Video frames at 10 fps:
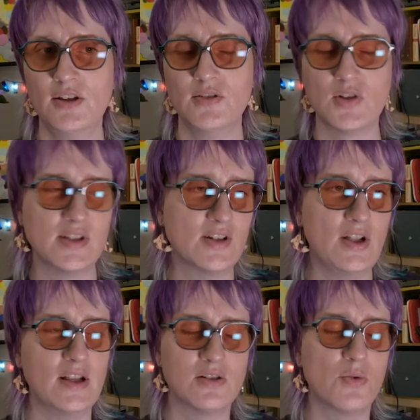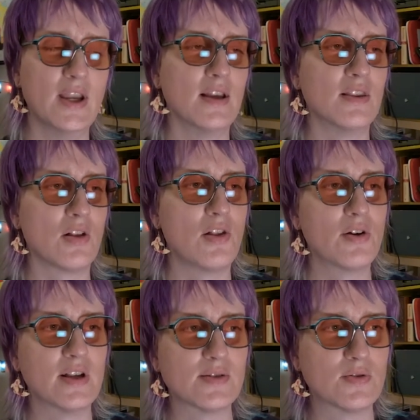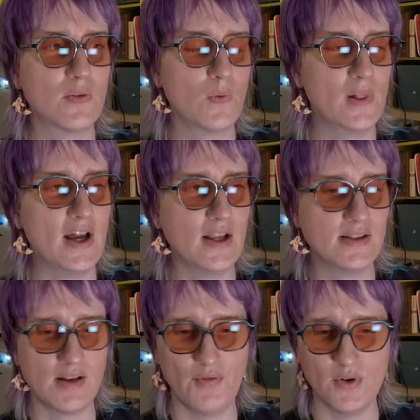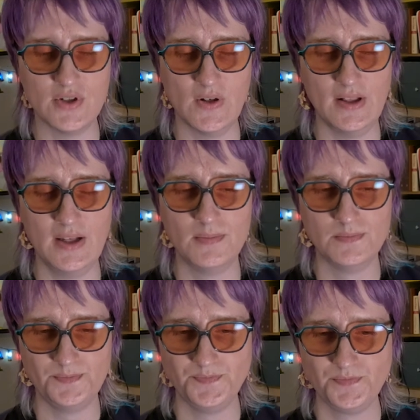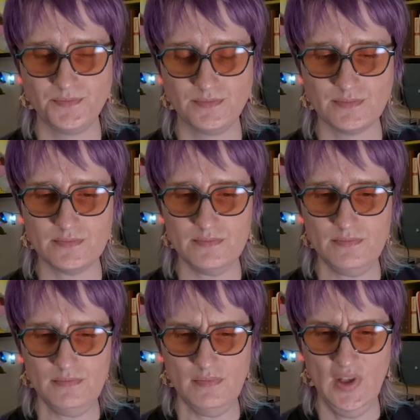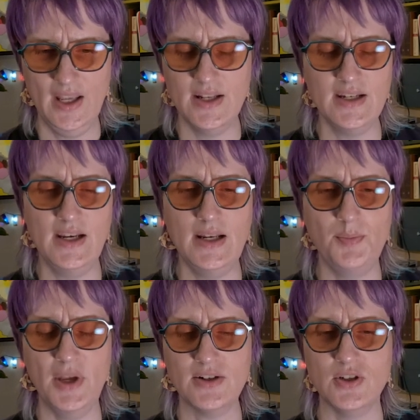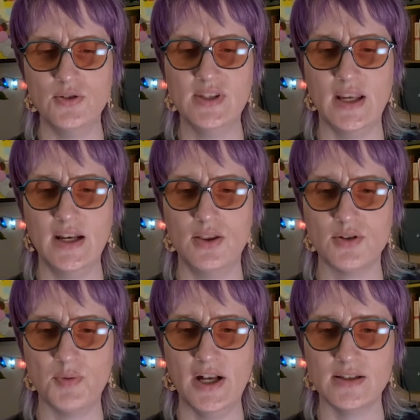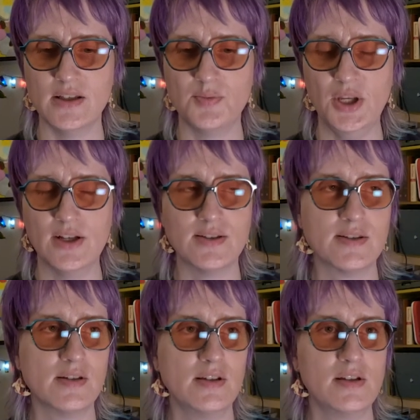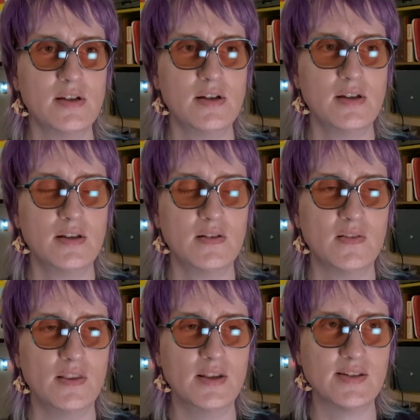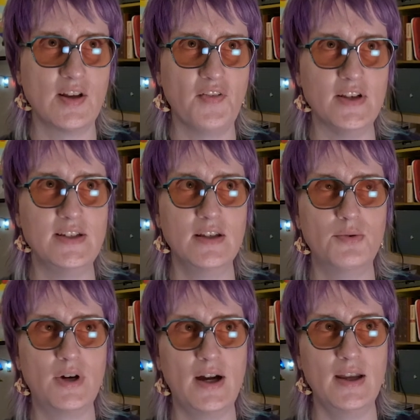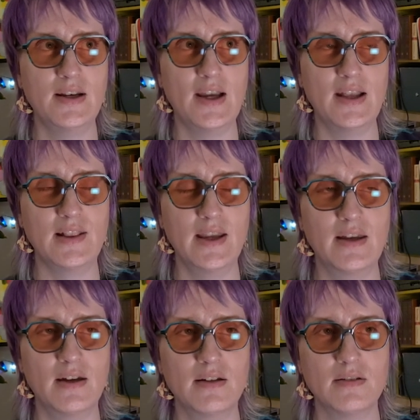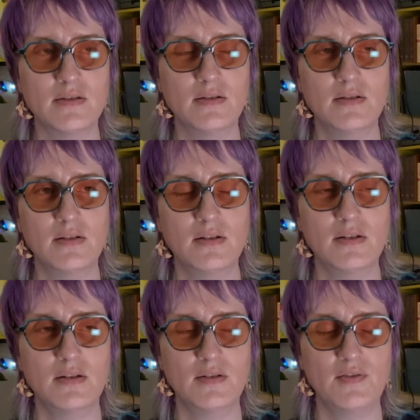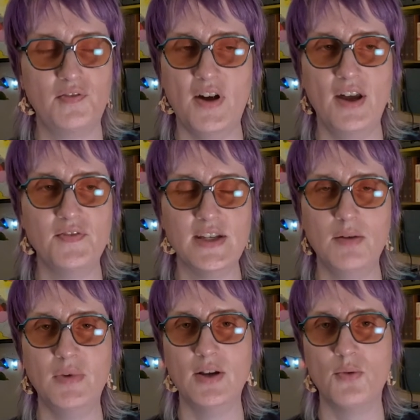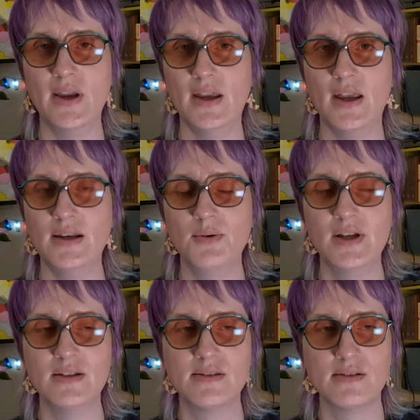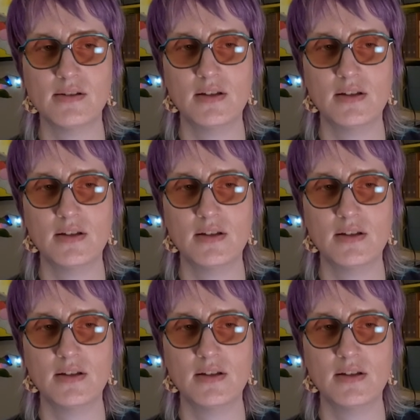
So I still had to wait in the longest lines, unfortunately. And I didn't end up actually using any of those passes because the stuff I did ride had like a five, ten minute wait anyways.